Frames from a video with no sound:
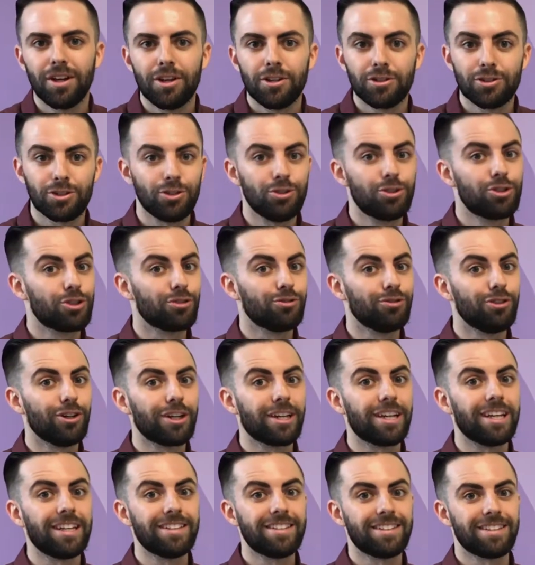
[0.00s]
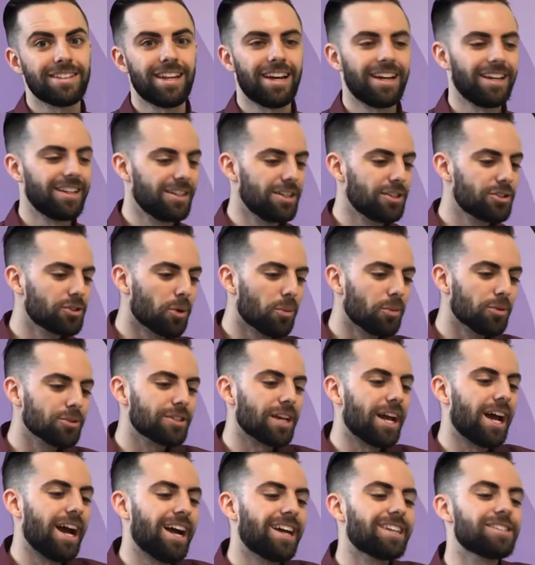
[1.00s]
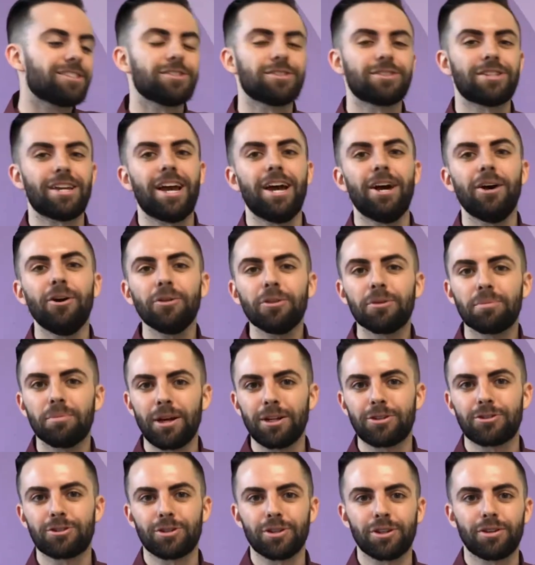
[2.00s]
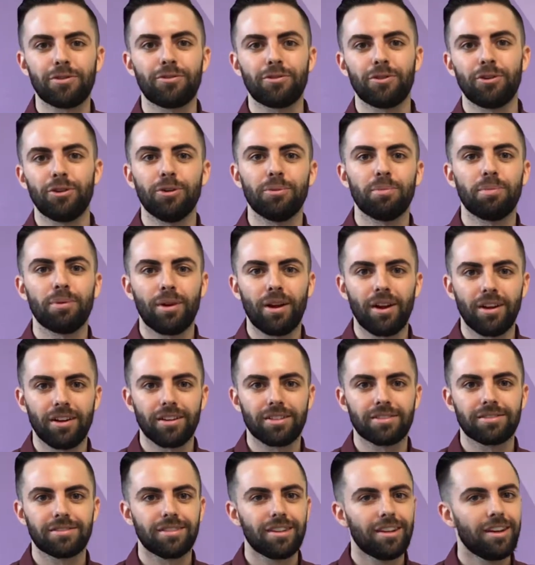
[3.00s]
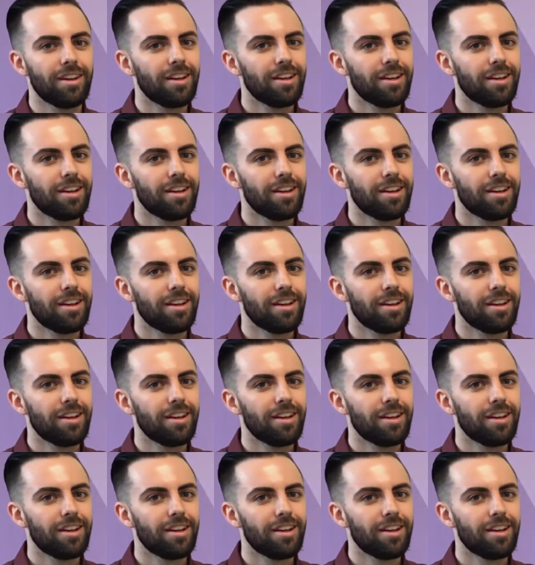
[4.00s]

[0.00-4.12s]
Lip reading: So you should look into that. This almost acts as a health metric for your products.